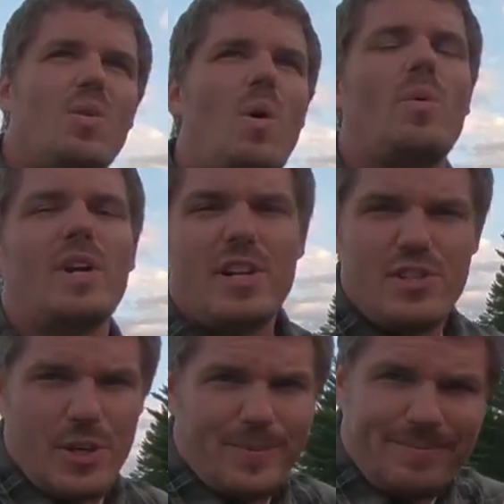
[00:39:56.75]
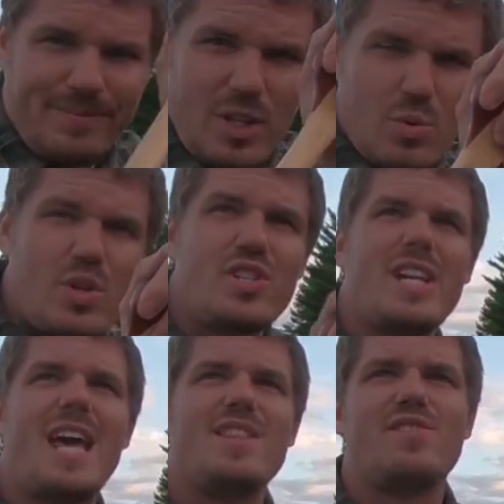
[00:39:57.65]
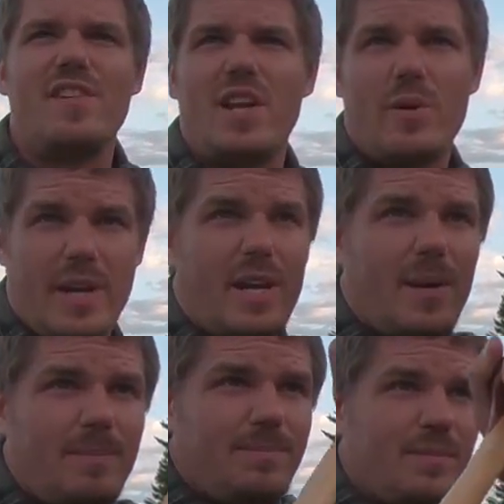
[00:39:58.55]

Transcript: what we're gonna do is we're just gonna end this video here.